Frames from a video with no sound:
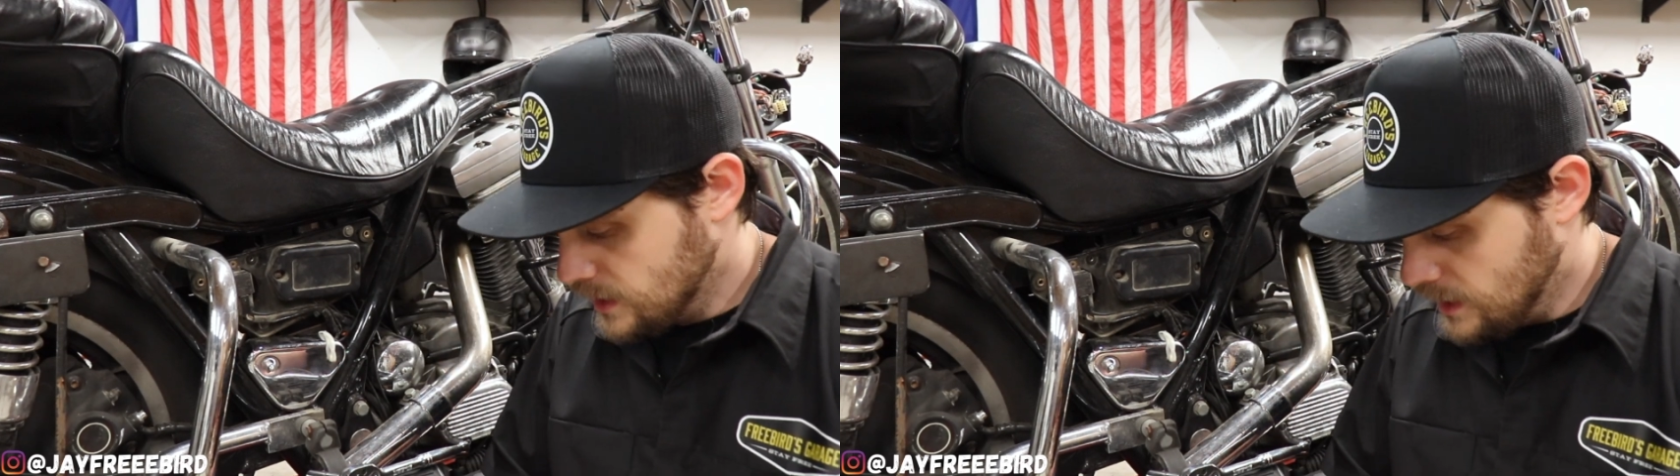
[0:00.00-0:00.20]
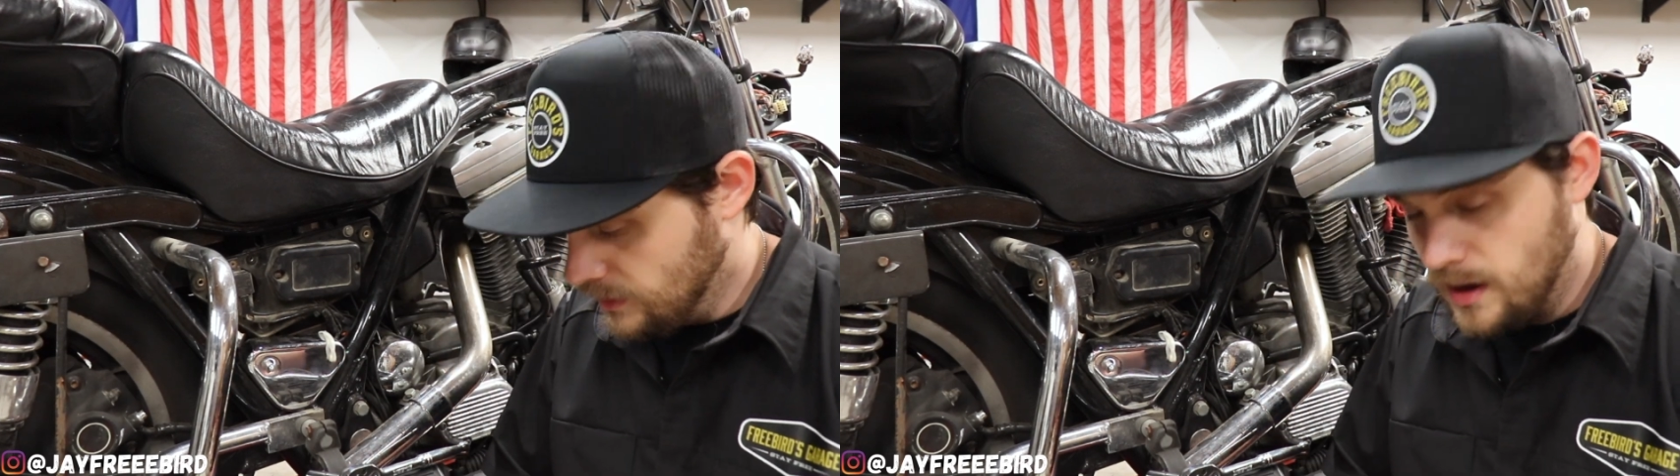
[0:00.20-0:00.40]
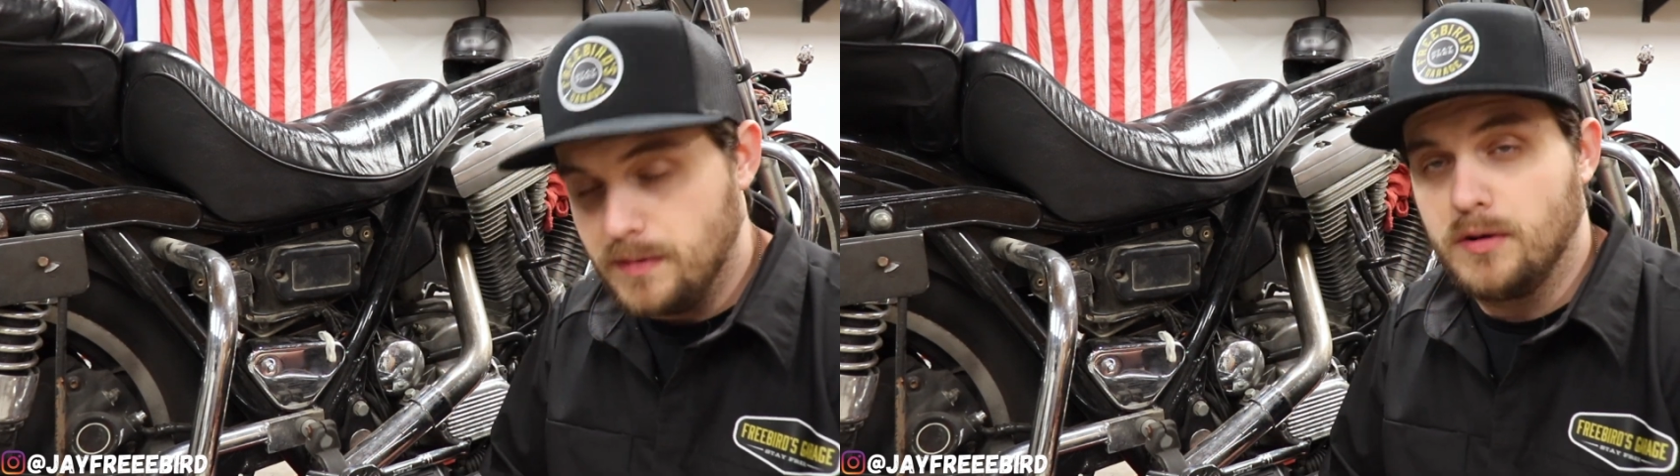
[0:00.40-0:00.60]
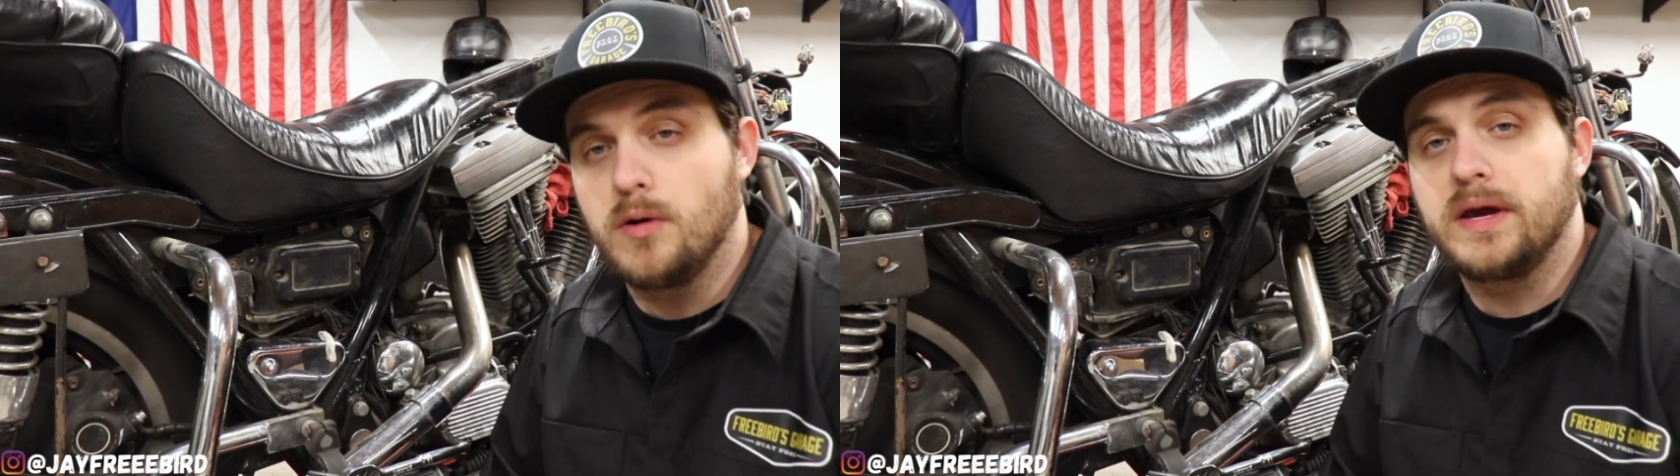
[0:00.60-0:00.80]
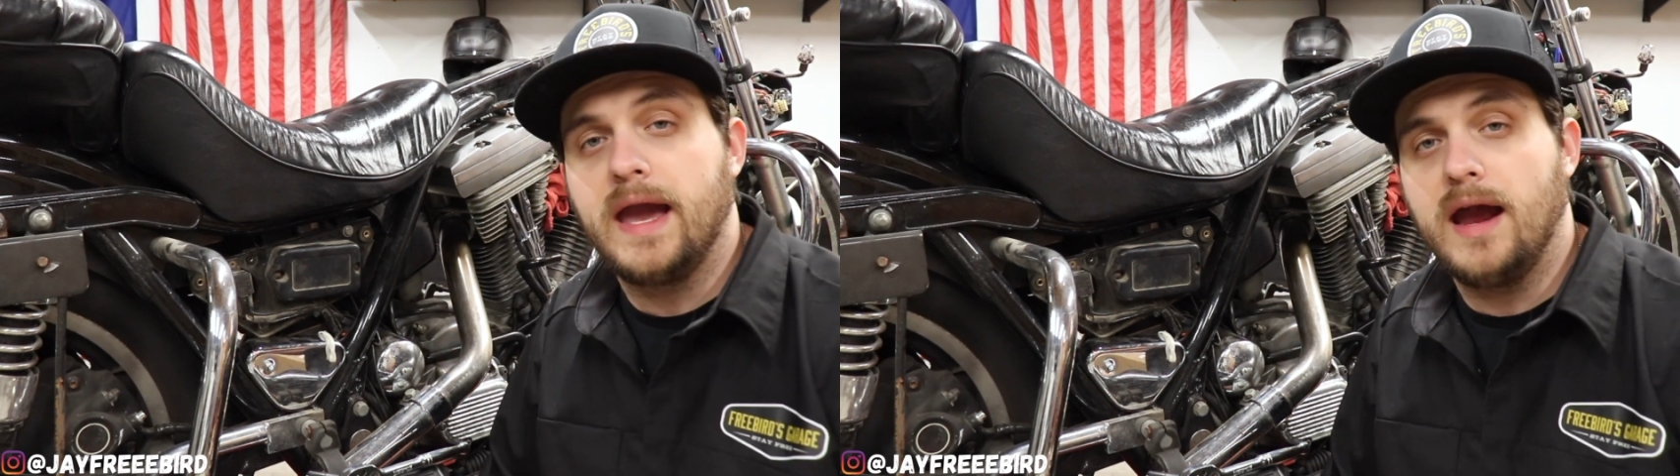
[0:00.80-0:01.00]
Now a lot of people
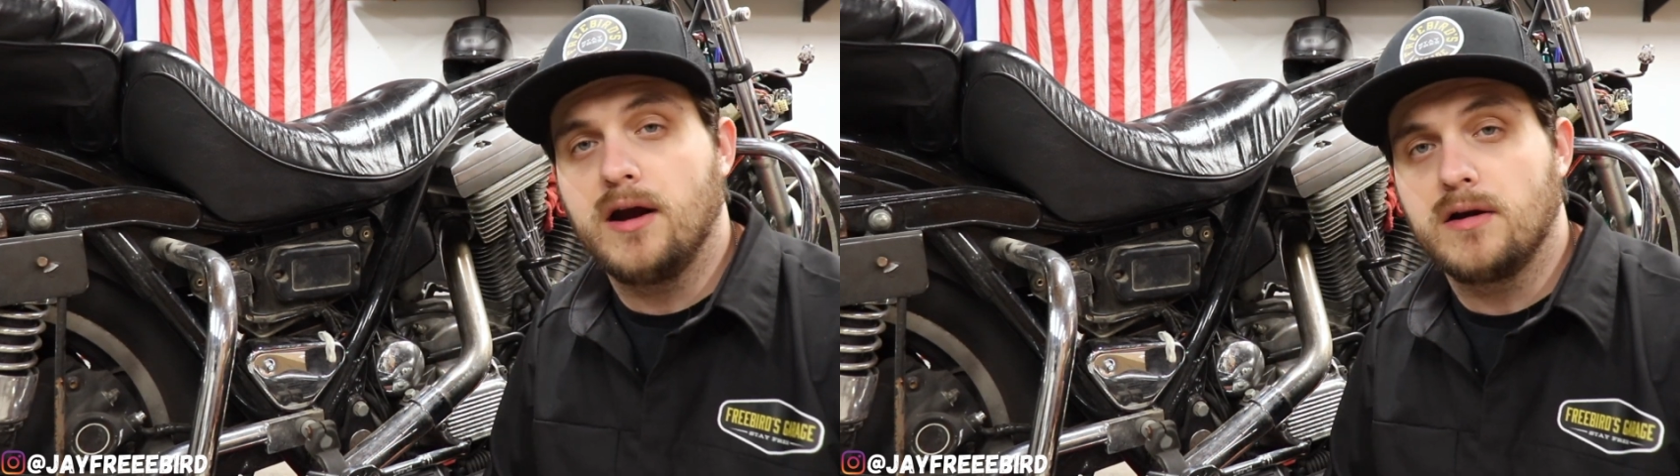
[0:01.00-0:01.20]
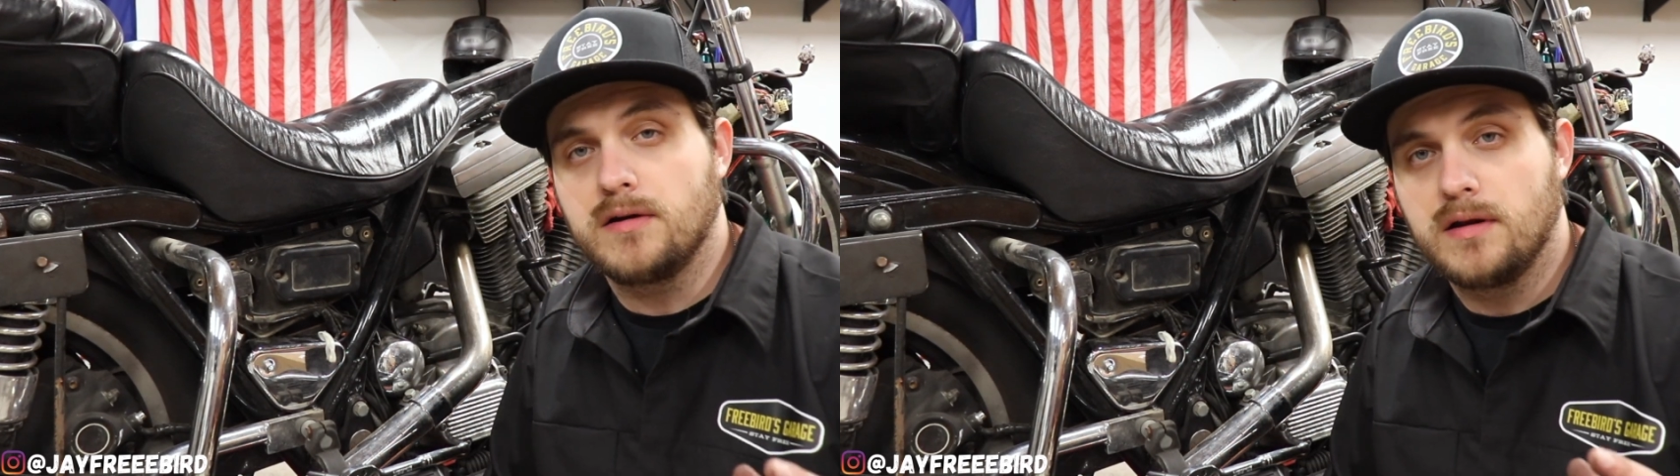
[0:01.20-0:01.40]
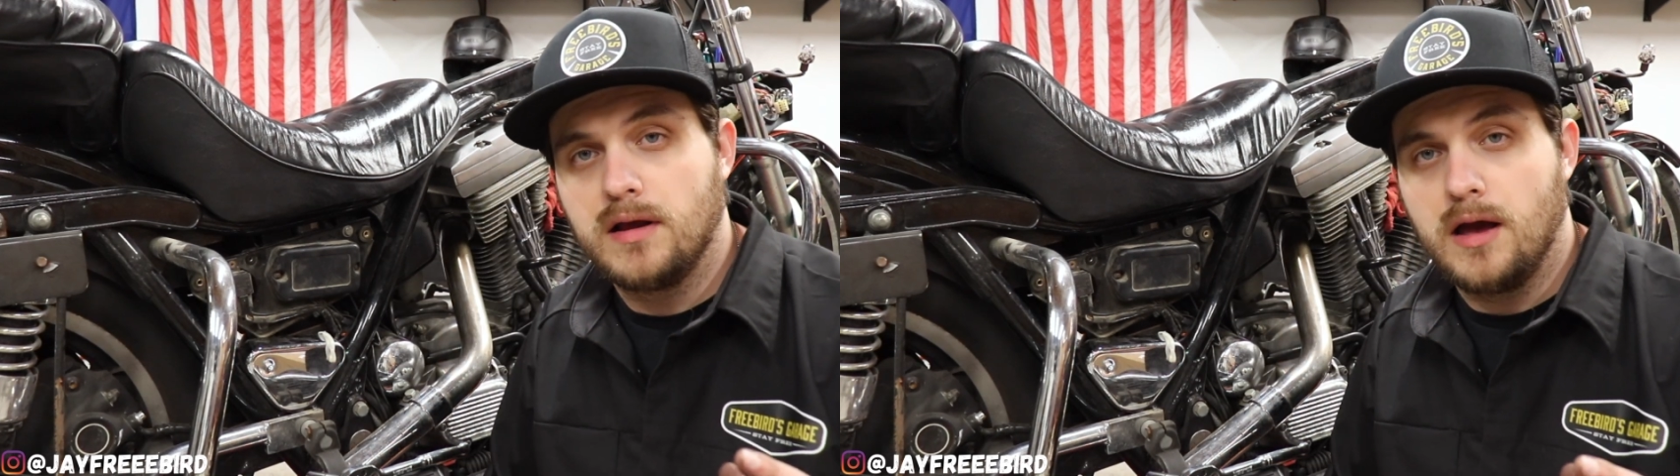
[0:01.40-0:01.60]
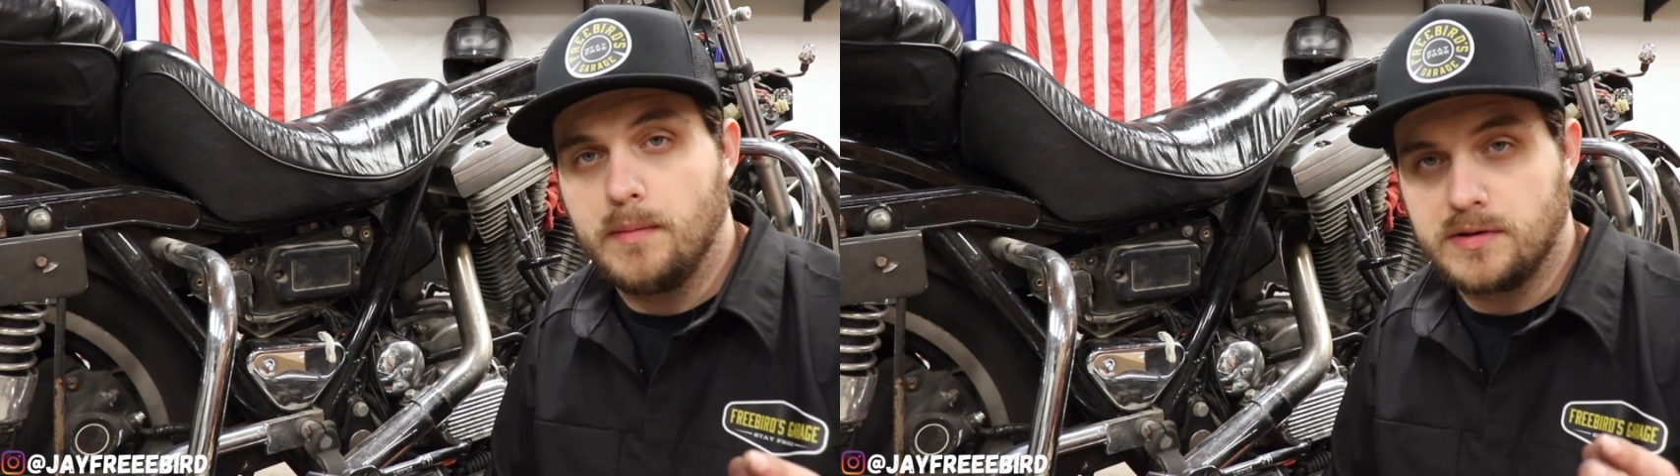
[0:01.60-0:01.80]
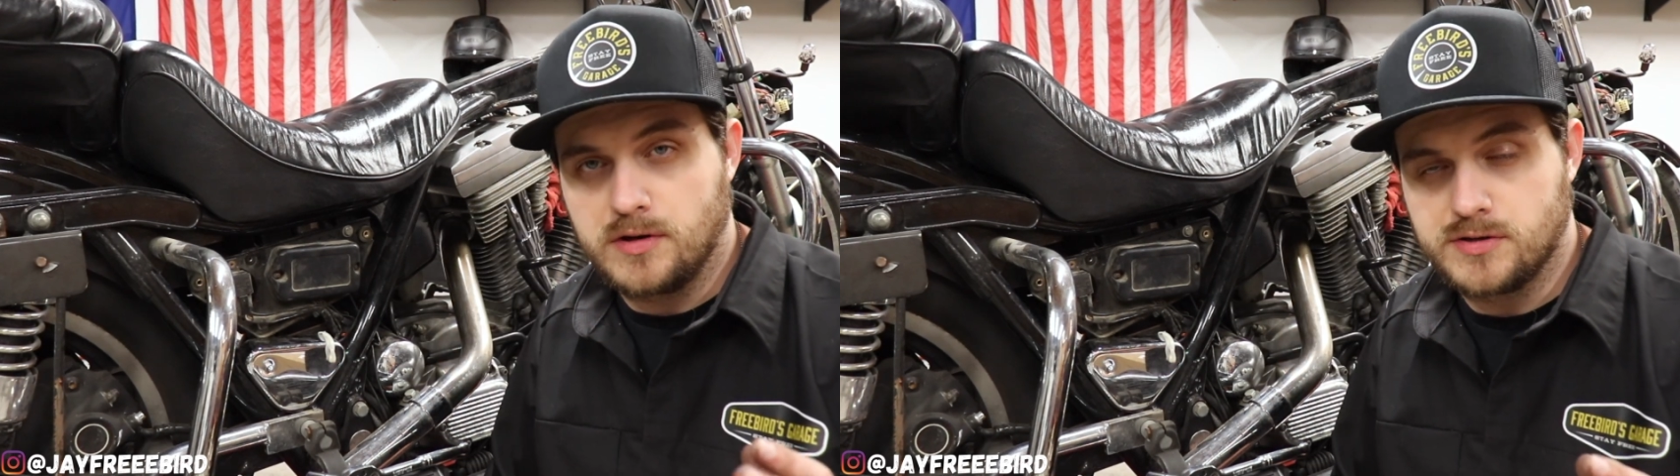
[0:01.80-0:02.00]
don't care
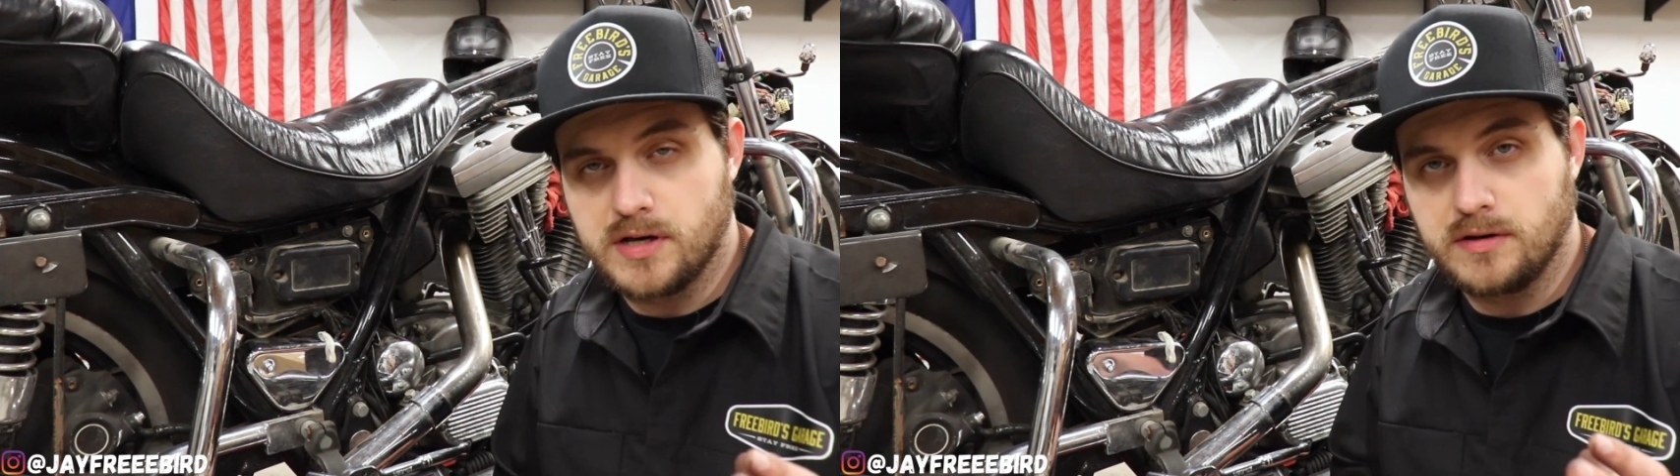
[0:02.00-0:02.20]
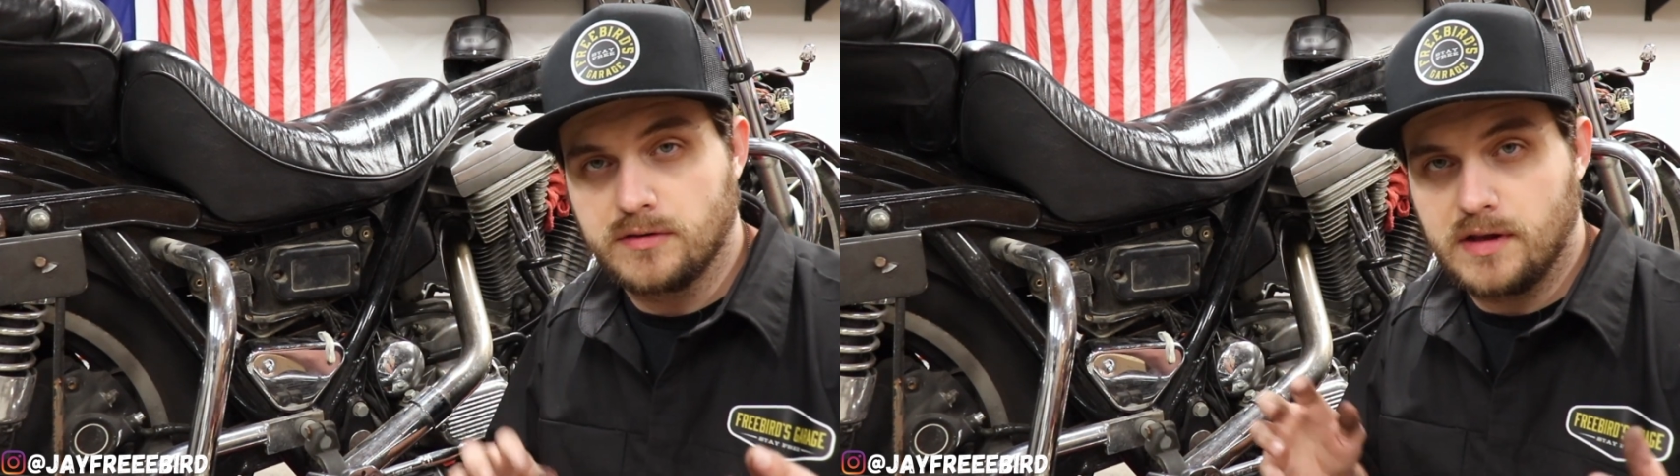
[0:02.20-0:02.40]
about turn signals.